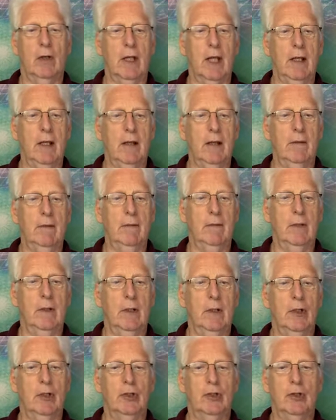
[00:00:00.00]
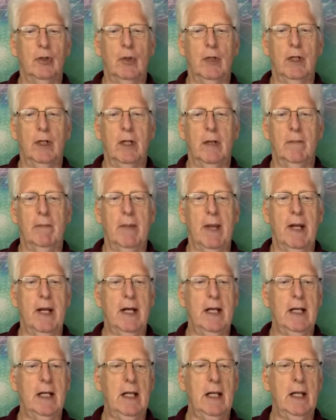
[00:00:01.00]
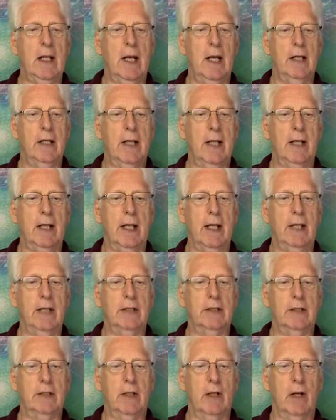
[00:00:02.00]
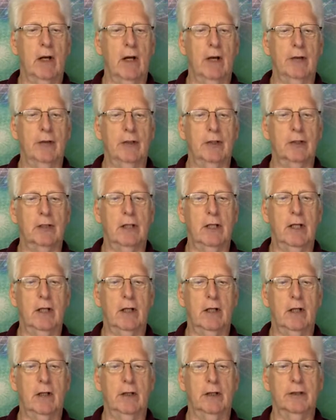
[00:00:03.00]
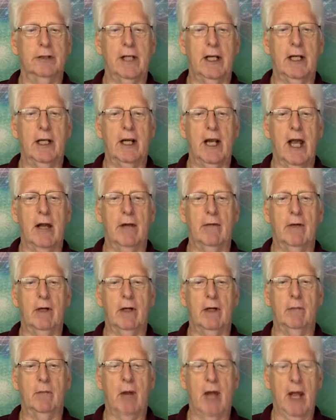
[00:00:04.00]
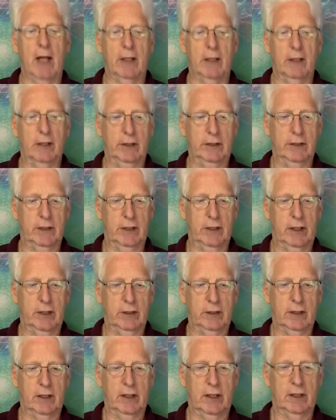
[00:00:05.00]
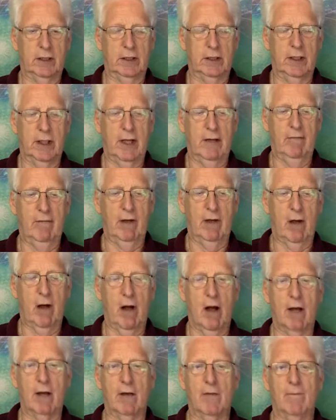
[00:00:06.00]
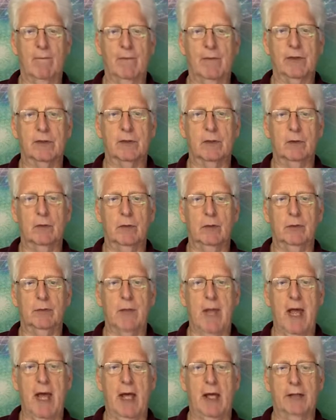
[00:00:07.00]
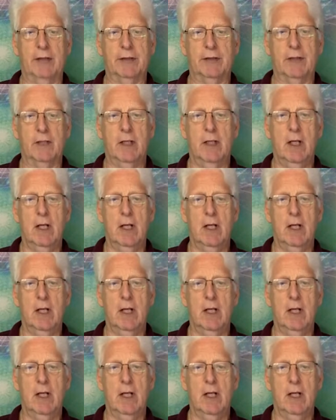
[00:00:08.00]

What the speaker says: Okay? During the many decades of the author's clinical psychiatric practice, and this is David Hawkins, who's passed,